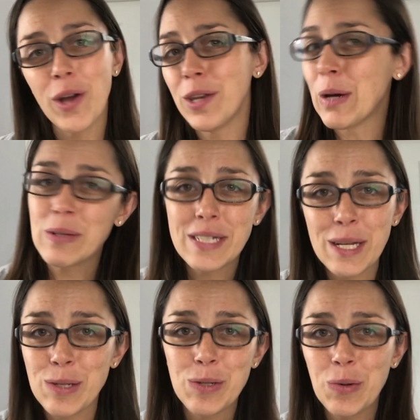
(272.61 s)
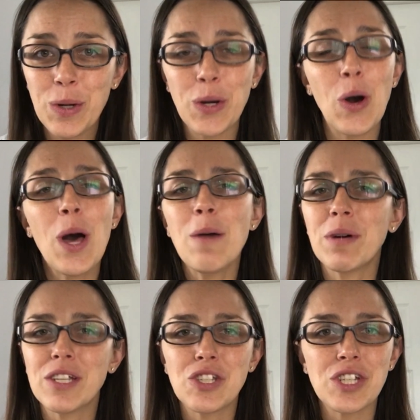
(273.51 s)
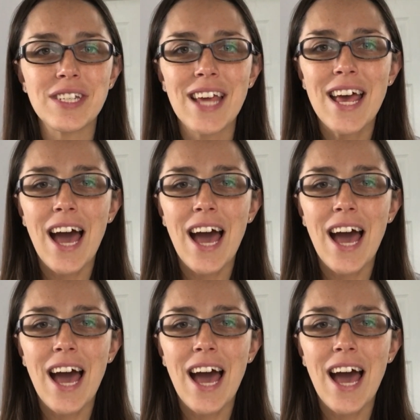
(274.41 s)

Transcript: I know it's not a tutorial, but it's just